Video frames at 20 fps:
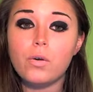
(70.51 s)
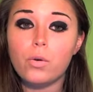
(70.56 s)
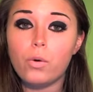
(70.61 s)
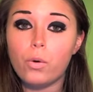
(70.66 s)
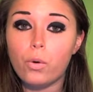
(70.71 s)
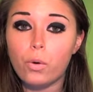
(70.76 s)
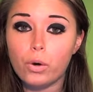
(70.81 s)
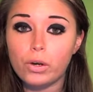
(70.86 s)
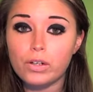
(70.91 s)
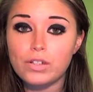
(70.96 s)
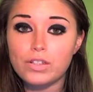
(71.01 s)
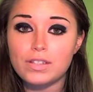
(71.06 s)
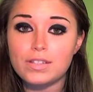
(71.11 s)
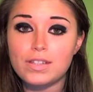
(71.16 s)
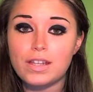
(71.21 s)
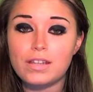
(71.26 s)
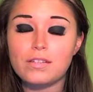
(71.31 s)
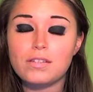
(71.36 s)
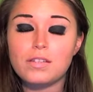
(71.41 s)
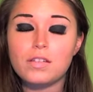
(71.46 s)
gorgeous
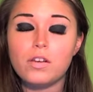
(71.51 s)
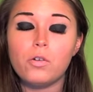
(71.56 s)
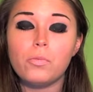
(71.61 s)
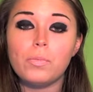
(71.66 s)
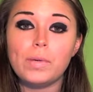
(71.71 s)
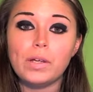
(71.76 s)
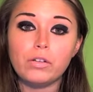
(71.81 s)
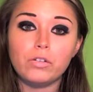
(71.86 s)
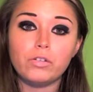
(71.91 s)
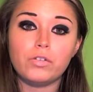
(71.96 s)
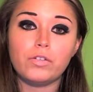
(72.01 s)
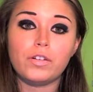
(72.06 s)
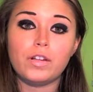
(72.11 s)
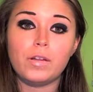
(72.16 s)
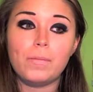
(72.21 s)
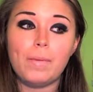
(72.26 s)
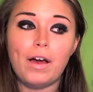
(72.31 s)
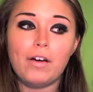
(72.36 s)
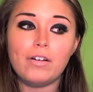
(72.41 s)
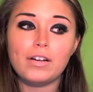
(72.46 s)
and so beautiful
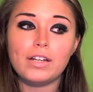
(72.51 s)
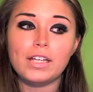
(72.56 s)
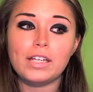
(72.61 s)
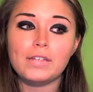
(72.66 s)
about it,